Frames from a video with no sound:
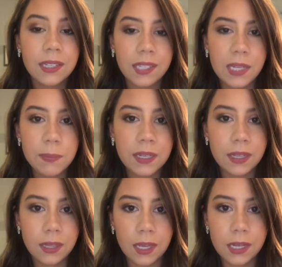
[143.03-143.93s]
Keeping
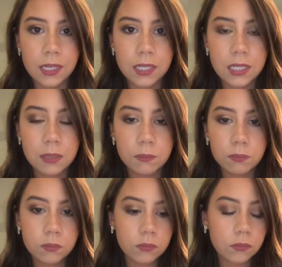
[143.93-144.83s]
things
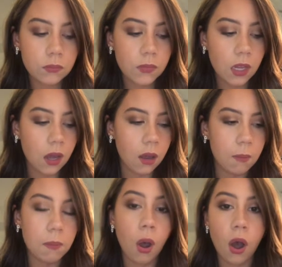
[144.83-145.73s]

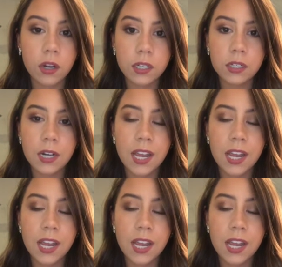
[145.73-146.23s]
modern